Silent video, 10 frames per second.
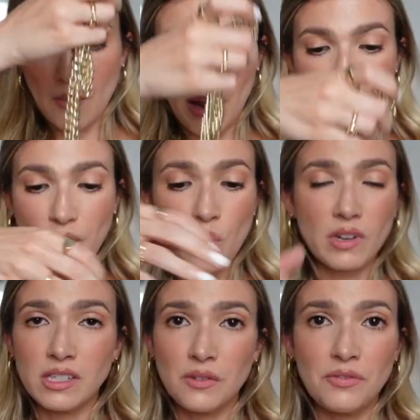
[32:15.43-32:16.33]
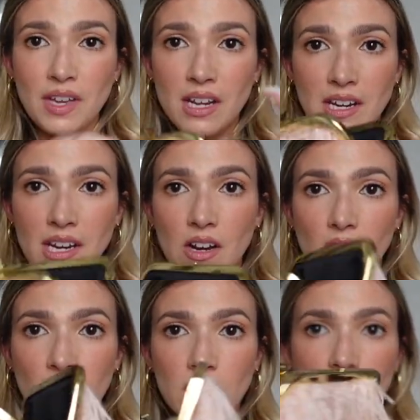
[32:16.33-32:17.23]
my phone doesn't fit in
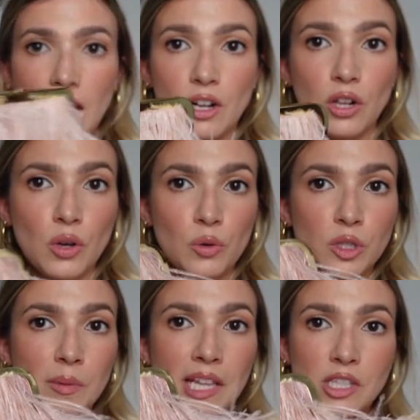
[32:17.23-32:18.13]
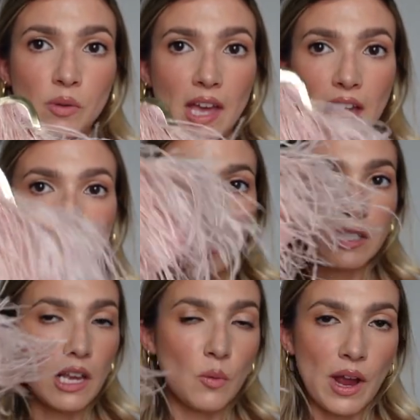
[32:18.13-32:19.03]
here and clothes, but that's okay because
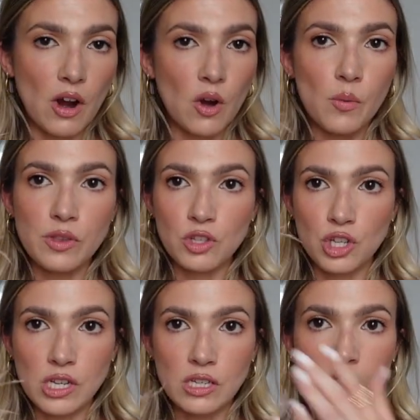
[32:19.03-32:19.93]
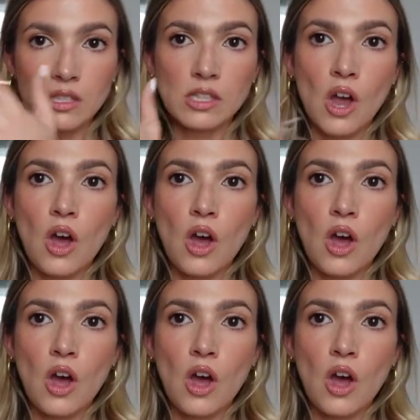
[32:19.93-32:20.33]
I wear her with jeans